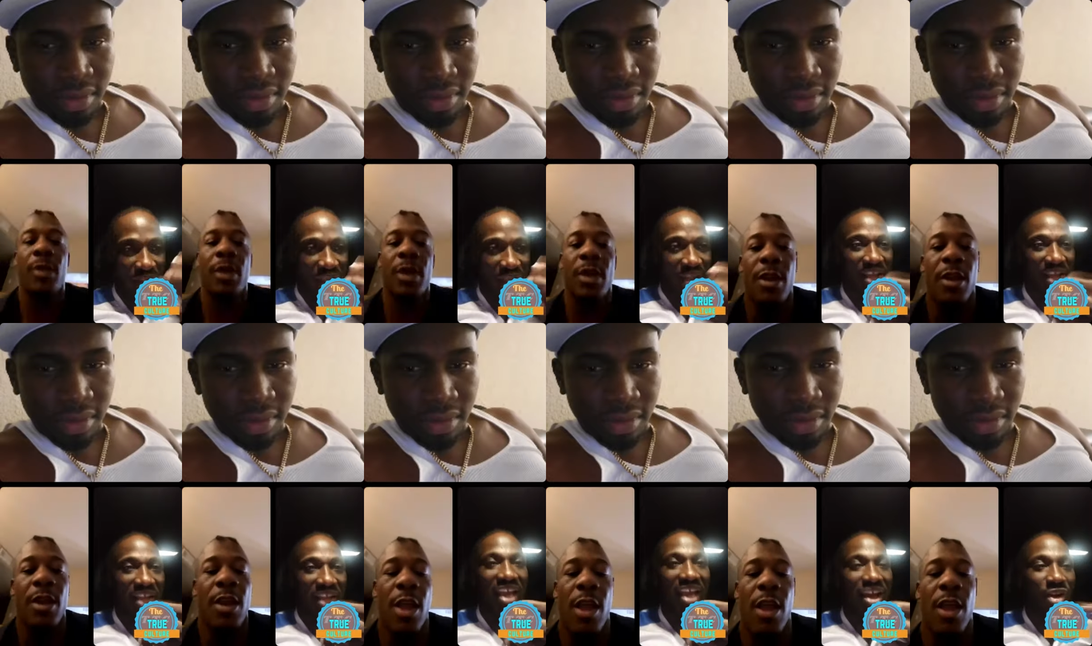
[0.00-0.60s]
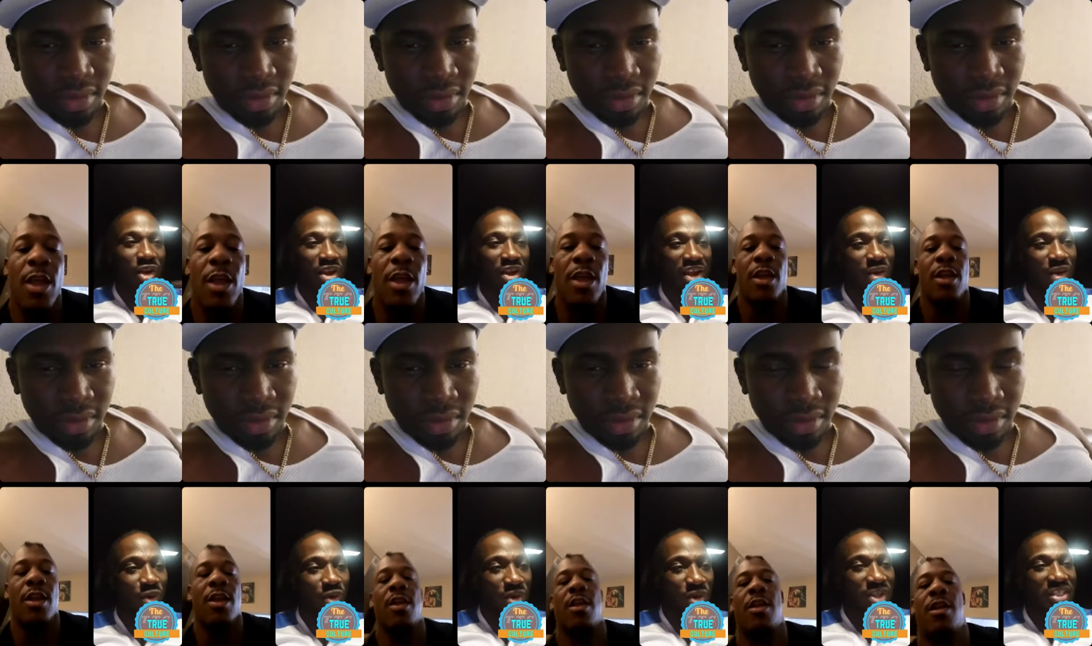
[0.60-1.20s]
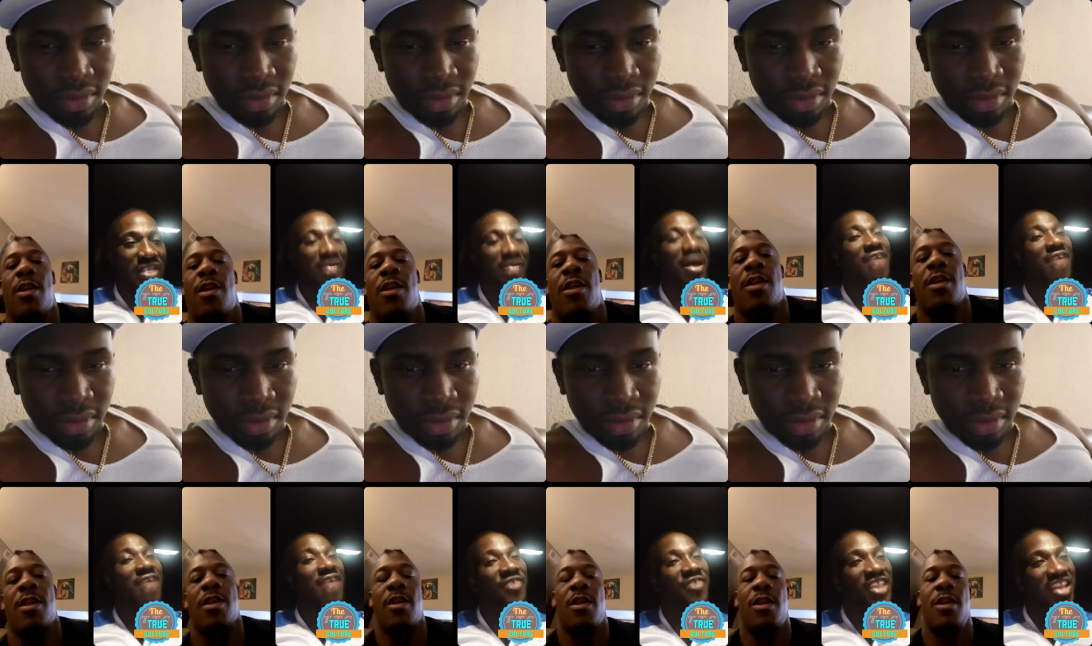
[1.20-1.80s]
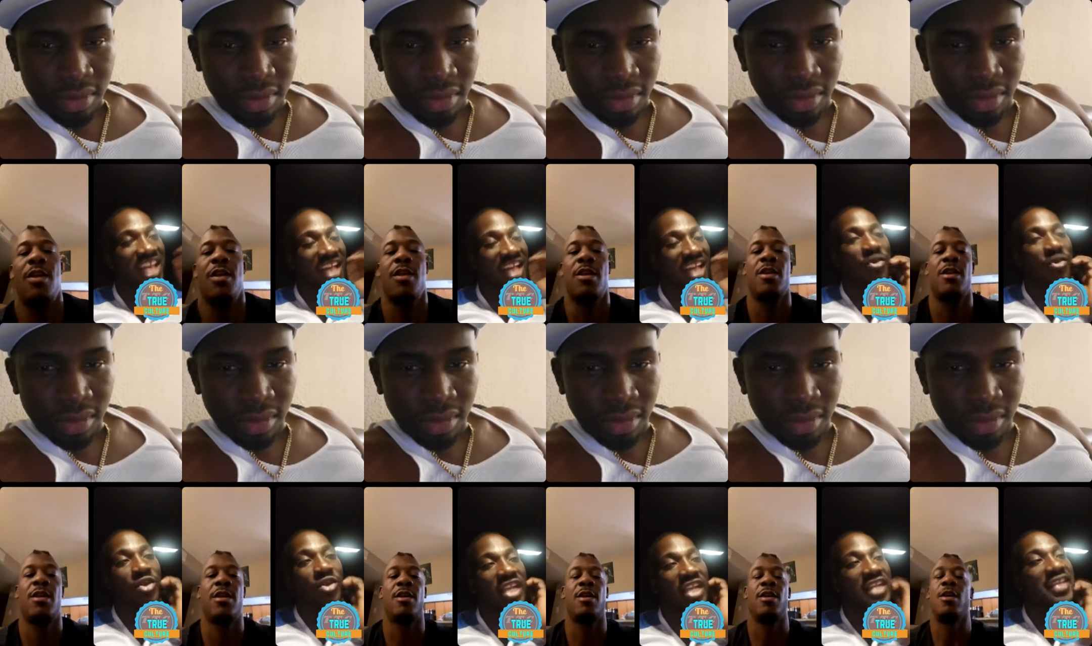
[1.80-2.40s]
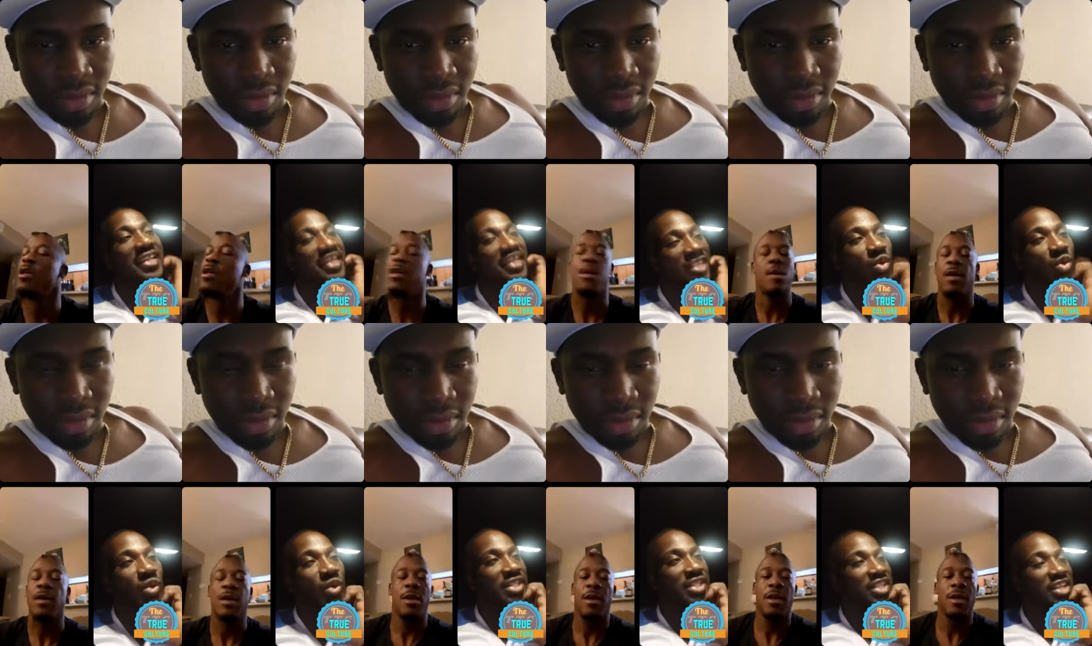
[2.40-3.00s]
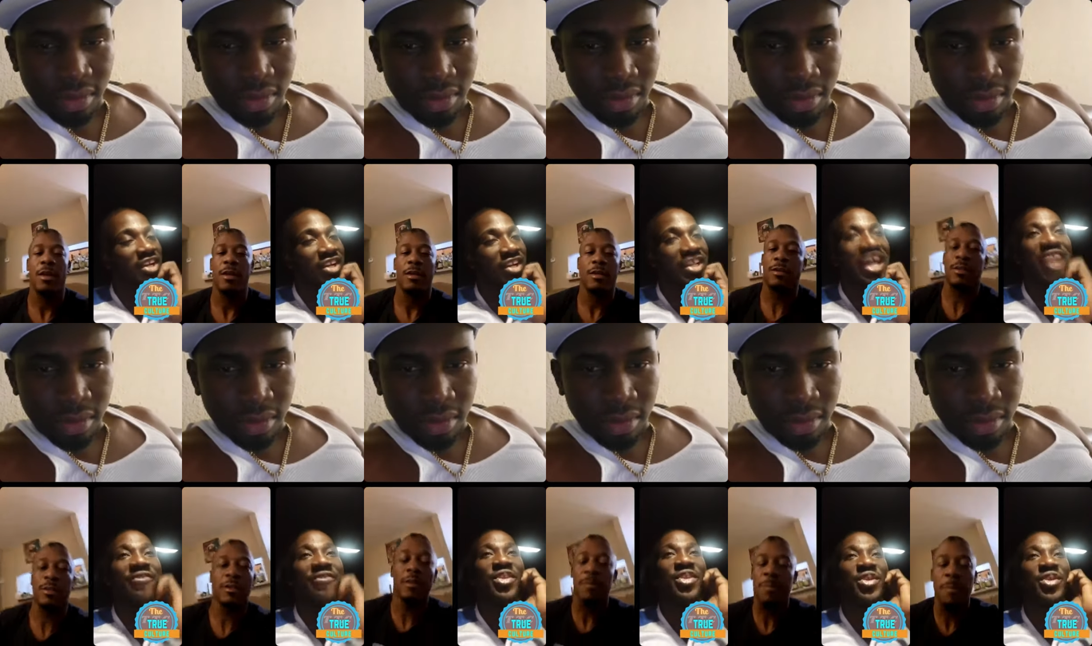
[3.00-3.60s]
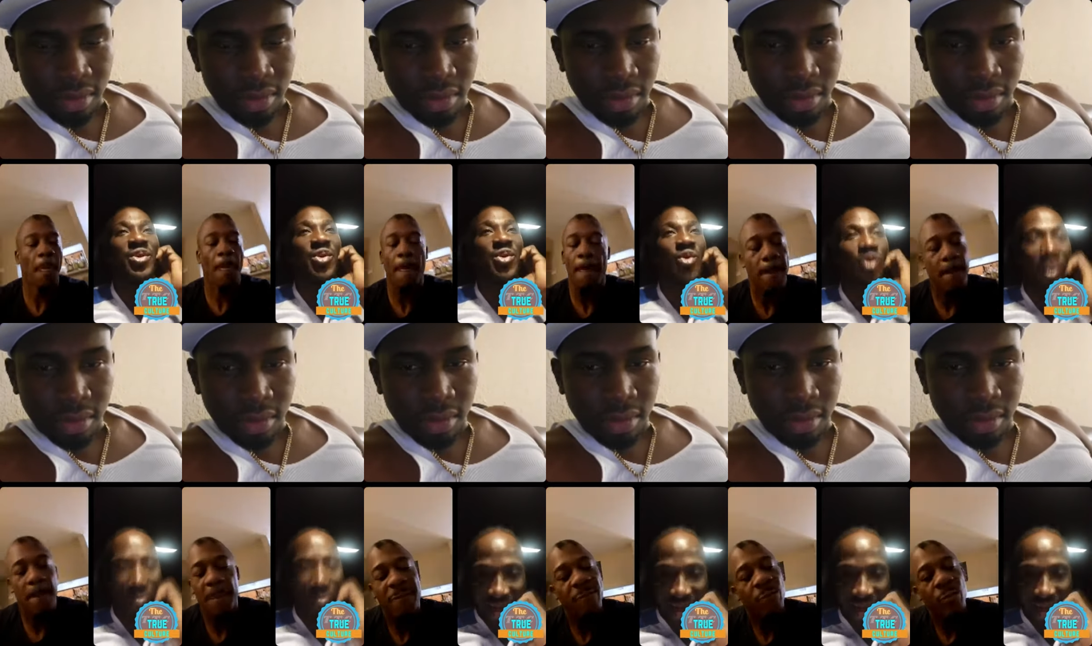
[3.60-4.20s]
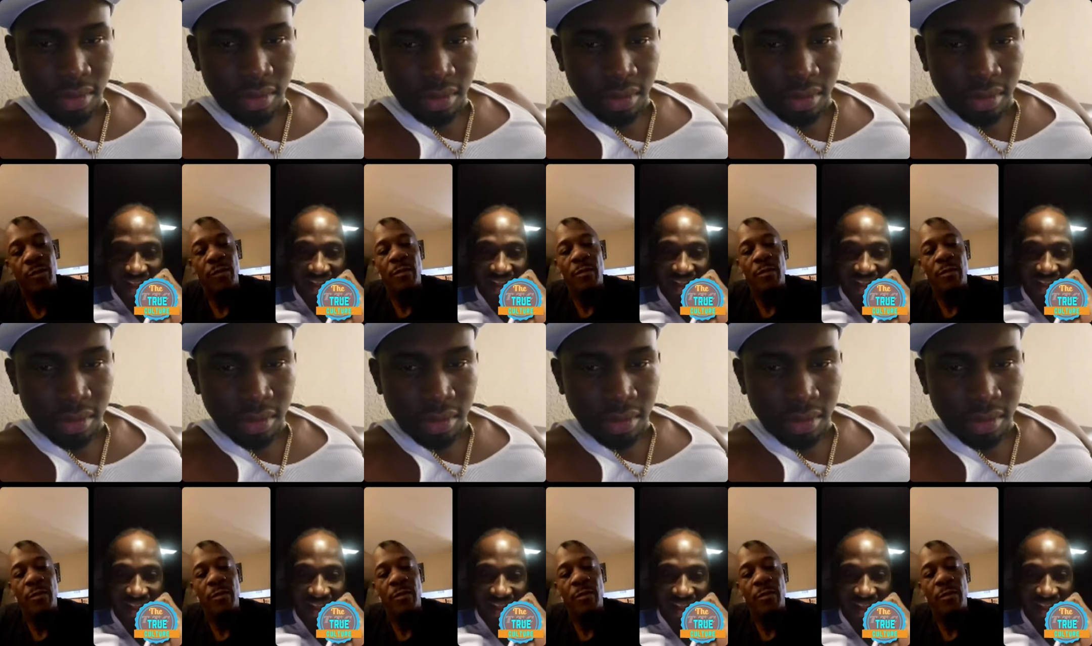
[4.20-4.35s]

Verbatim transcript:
Speaker 1: You can't go in a court and say, I feel that foot at they do it. You, have to know, brother.